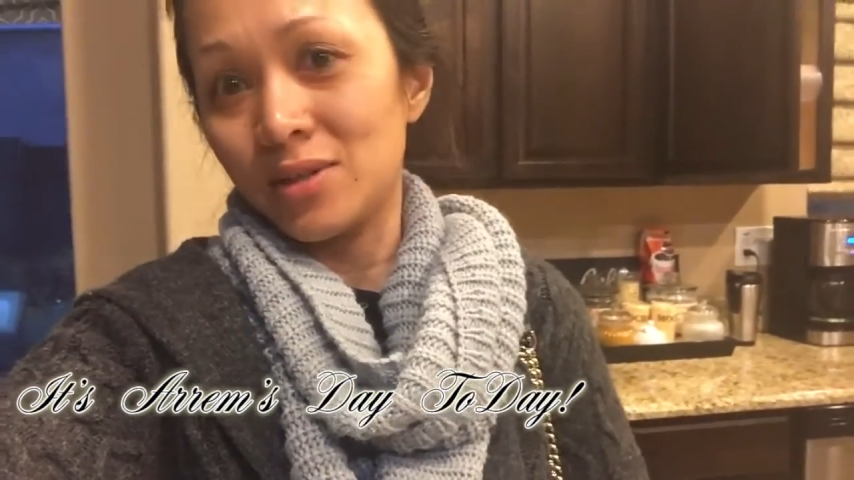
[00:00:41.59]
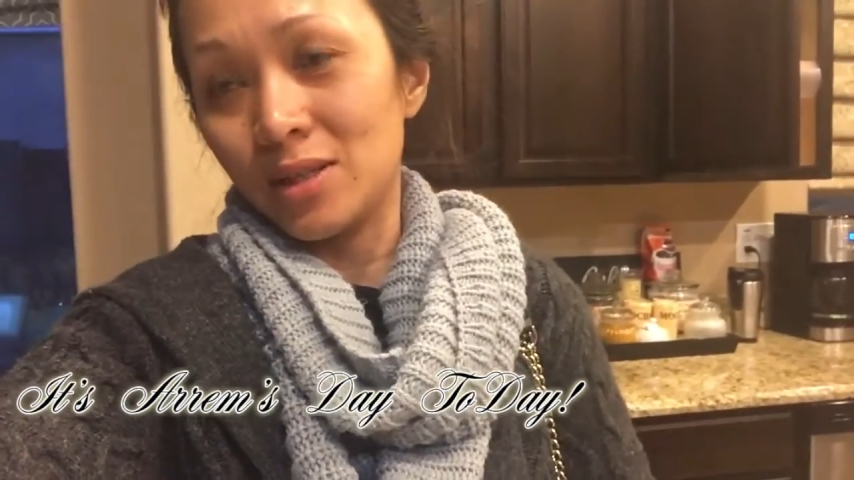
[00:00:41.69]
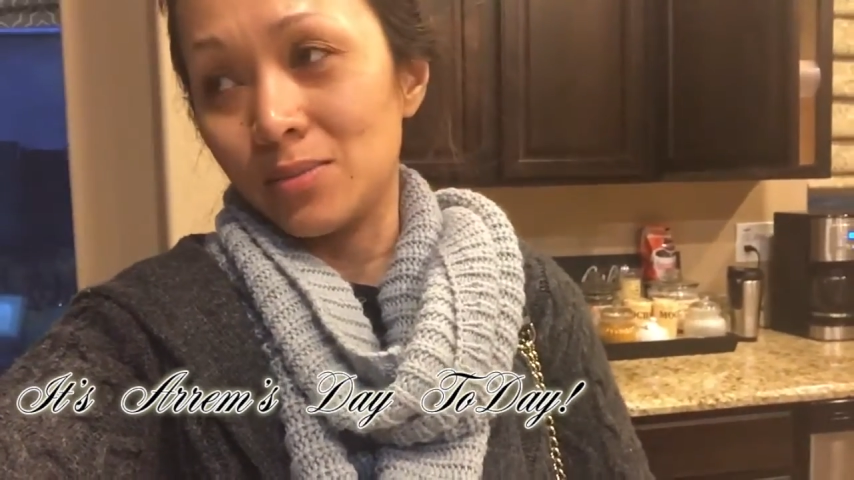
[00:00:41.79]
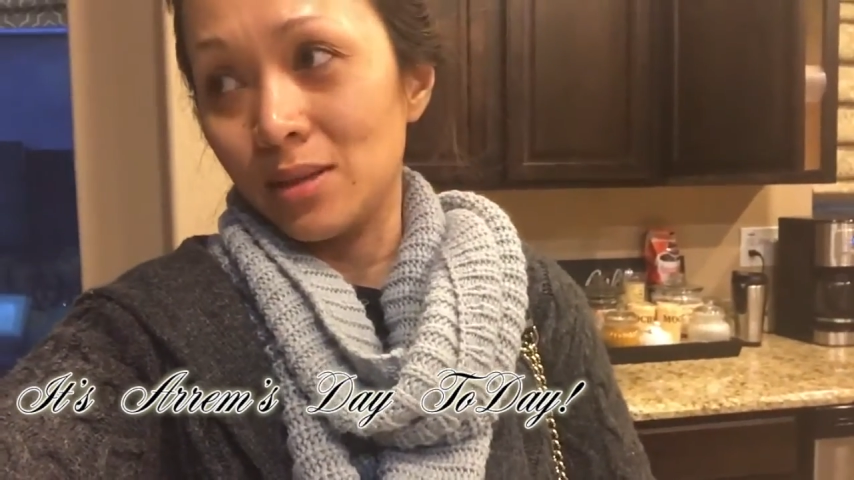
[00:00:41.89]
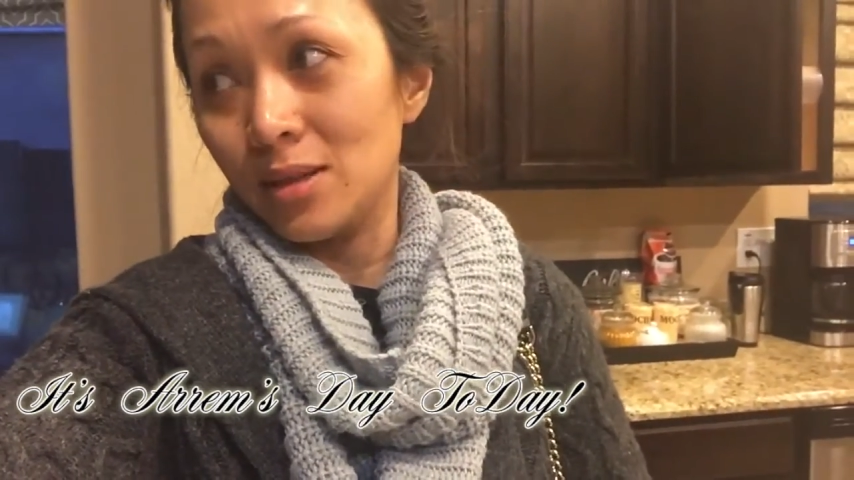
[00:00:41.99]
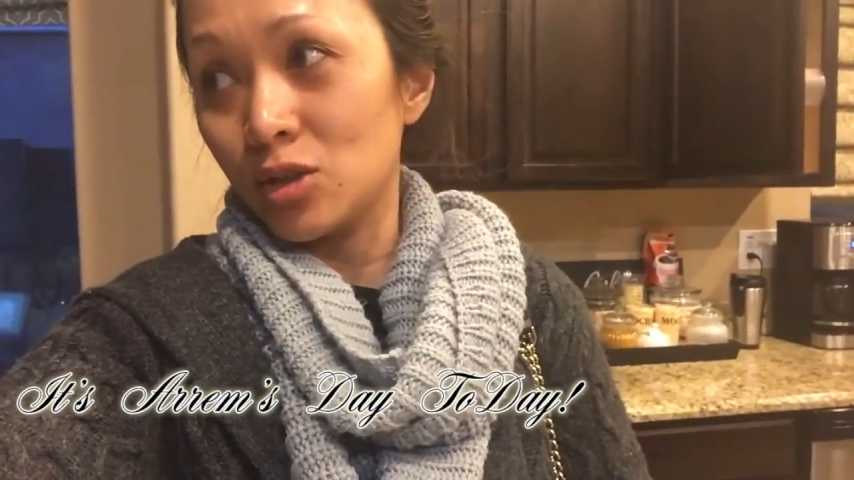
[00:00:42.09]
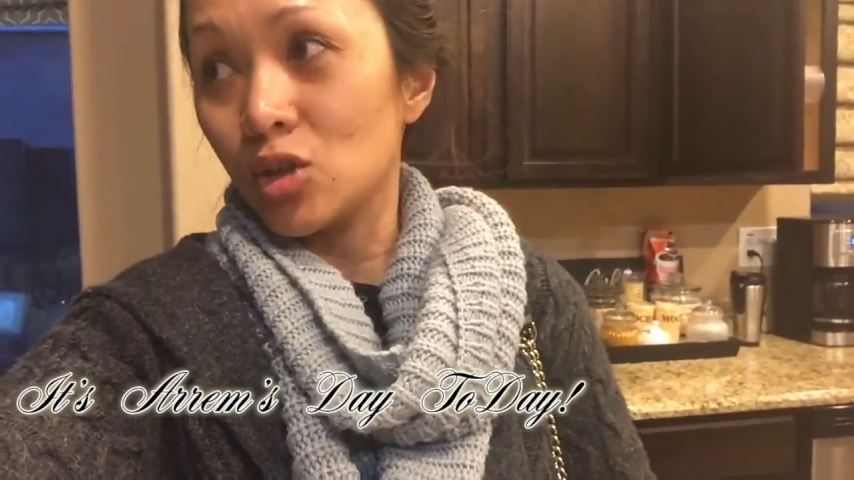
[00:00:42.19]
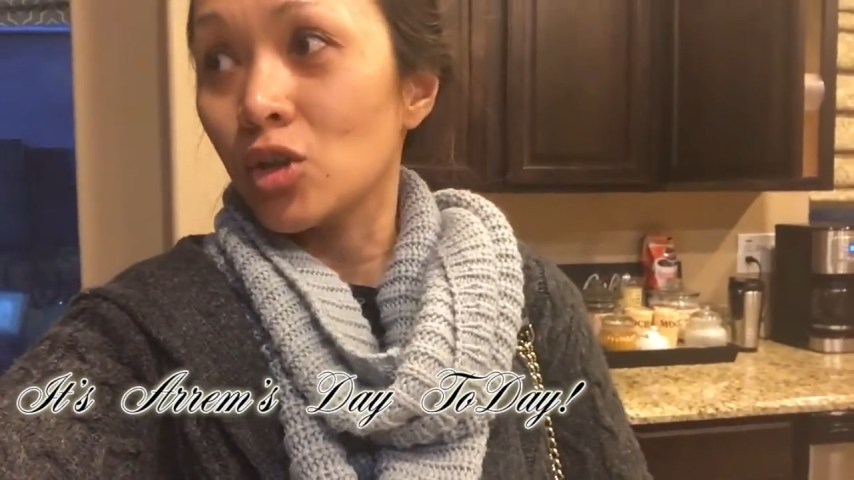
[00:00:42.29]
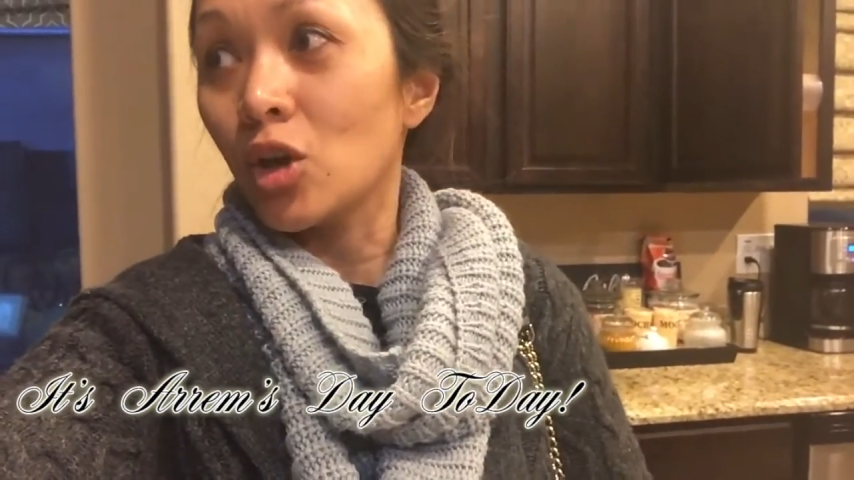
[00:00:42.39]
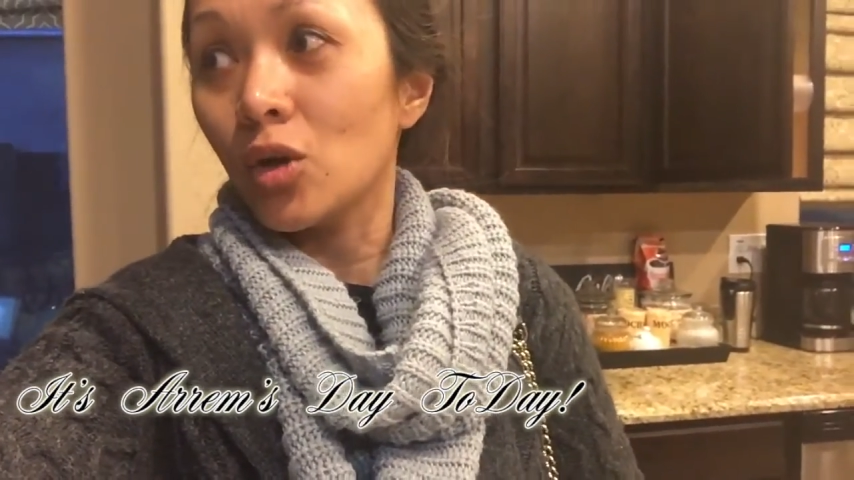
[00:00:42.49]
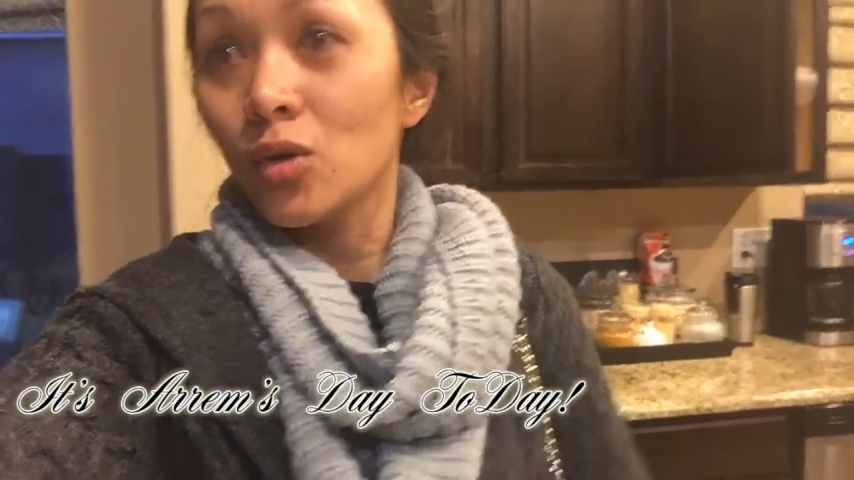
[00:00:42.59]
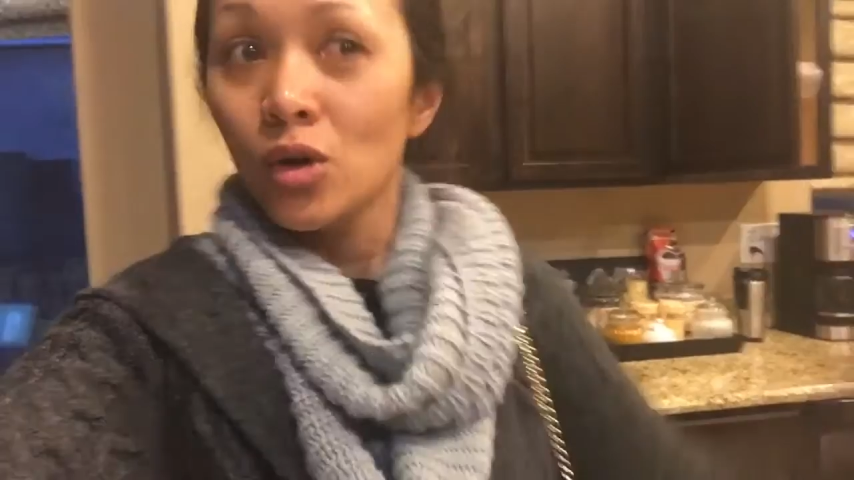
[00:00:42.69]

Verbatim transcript: six minutes to go.